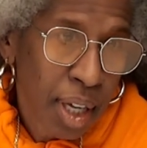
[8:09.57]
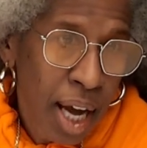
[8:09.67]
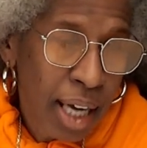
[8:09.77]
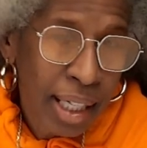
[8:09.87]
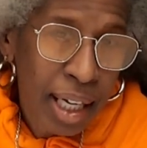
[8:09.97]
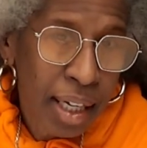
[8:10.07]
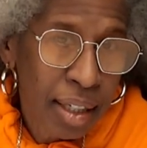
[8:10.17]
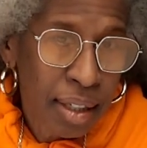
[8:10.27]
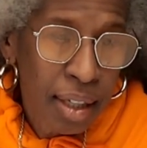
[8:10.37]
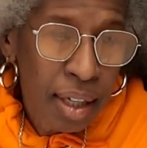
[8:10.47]
I can't,
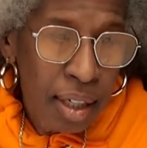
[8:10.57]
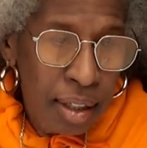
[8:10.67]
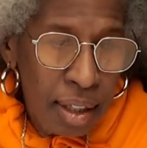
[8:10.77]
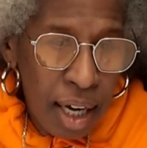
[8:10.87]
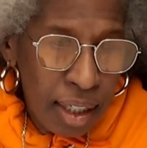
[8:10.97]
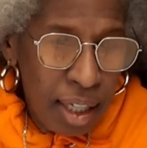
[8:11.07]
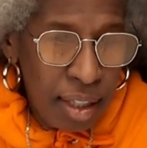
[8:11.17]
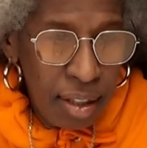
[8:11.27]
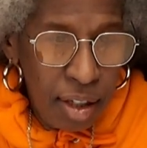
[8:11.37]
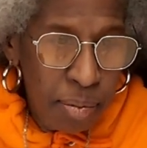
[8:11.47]
I
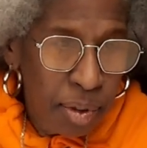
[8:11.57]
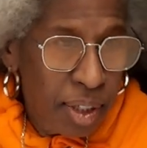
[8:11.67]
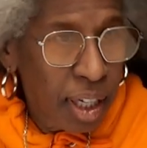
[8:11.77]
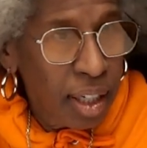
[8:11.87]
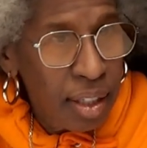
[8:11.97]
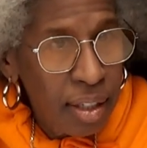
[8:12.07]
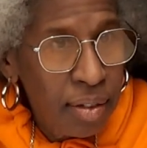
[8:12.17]
can't double dance.